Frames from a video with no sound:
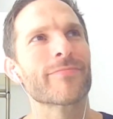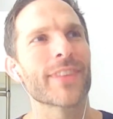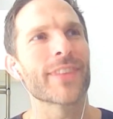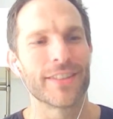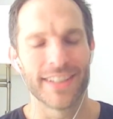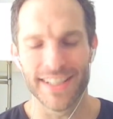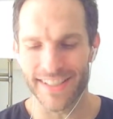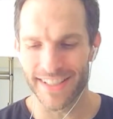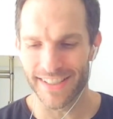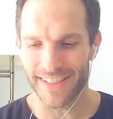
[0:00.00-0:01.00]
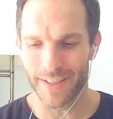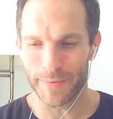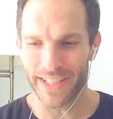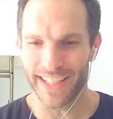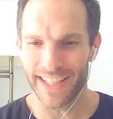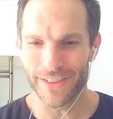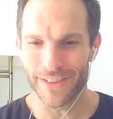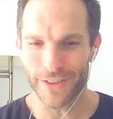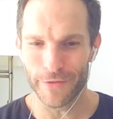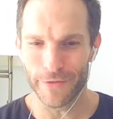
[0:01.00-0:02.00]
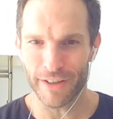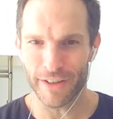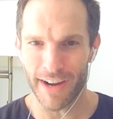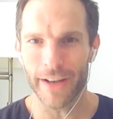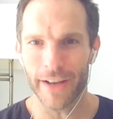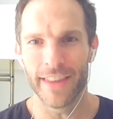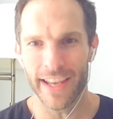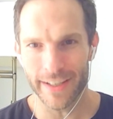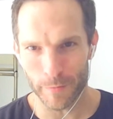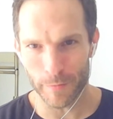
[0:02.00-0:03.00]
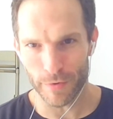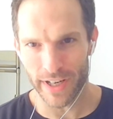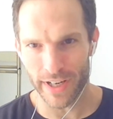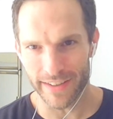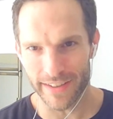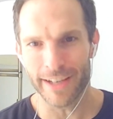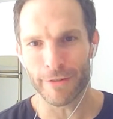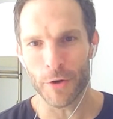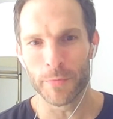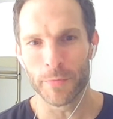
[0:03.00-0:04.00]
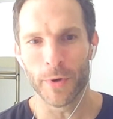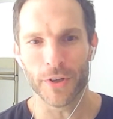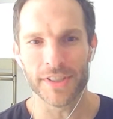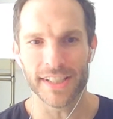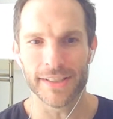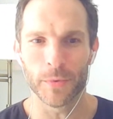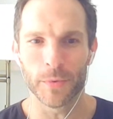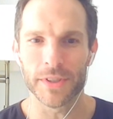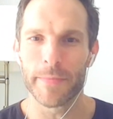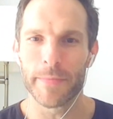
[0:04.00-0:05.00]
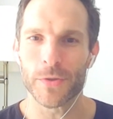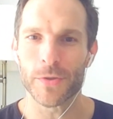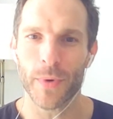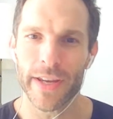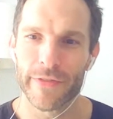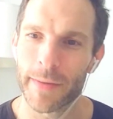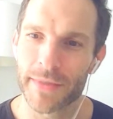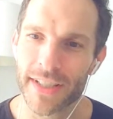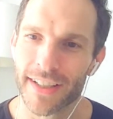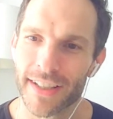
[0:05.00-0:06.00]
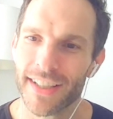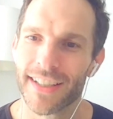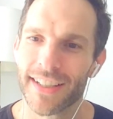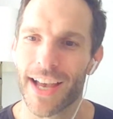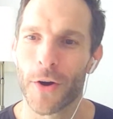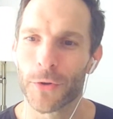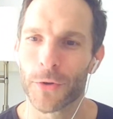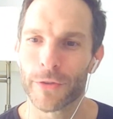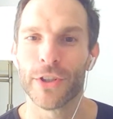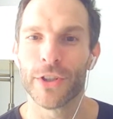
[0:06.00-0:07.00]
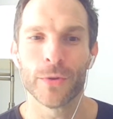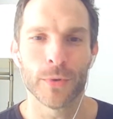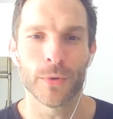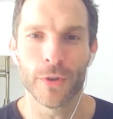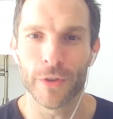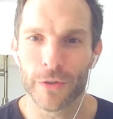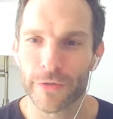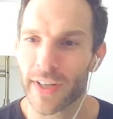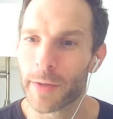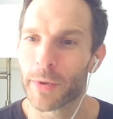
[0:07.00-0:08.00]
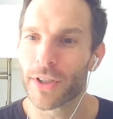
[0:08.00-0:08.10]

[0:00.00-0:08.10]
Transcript: Listeners are going to be keen to figure out how they can break their own boxes. So what's the best way for them to get hold of you or find the book?